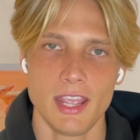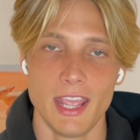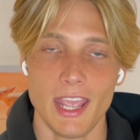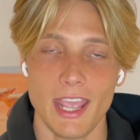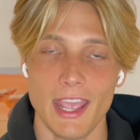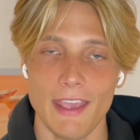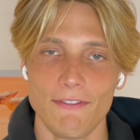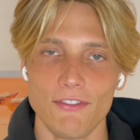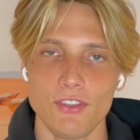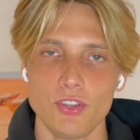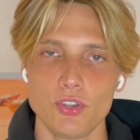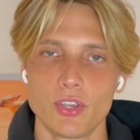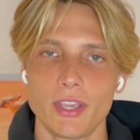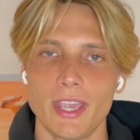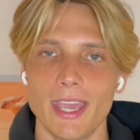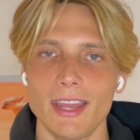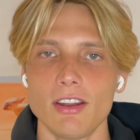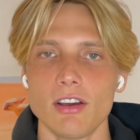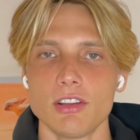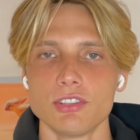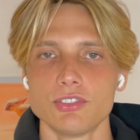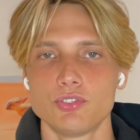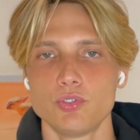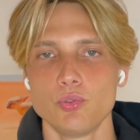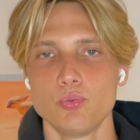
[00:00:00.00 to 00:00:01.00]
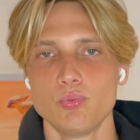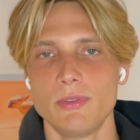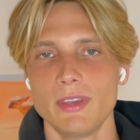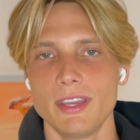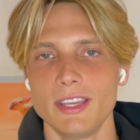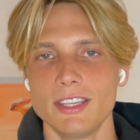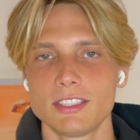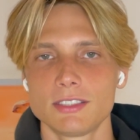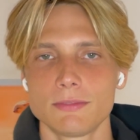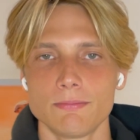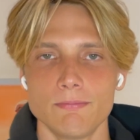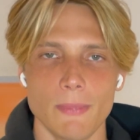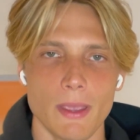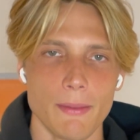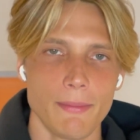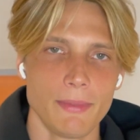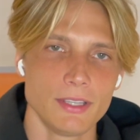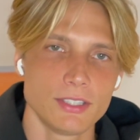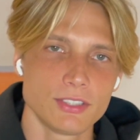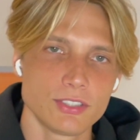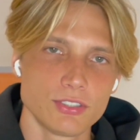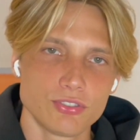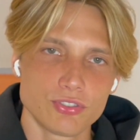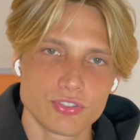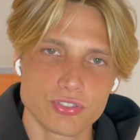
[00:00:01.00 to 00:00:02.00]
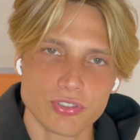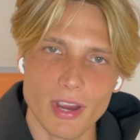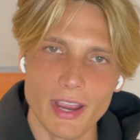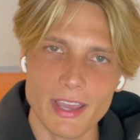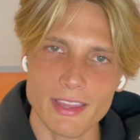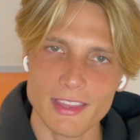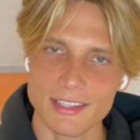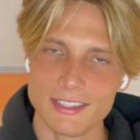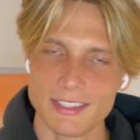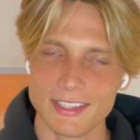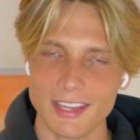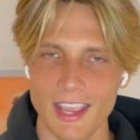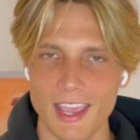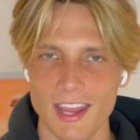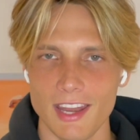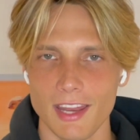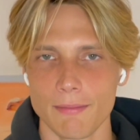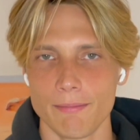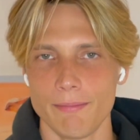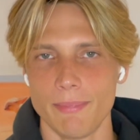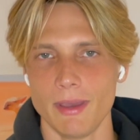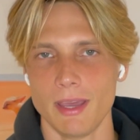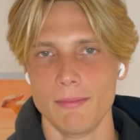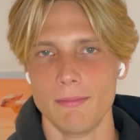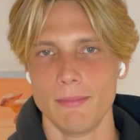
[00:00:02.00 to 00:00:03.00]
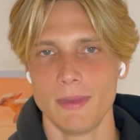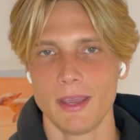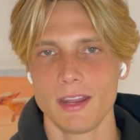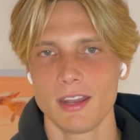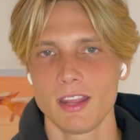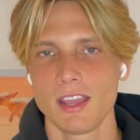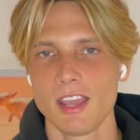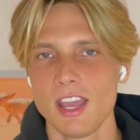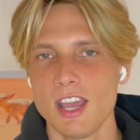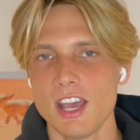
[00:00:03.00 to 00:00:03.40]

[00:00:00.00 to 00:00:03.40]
If you cannot do this, maybe try the tanning bed, man.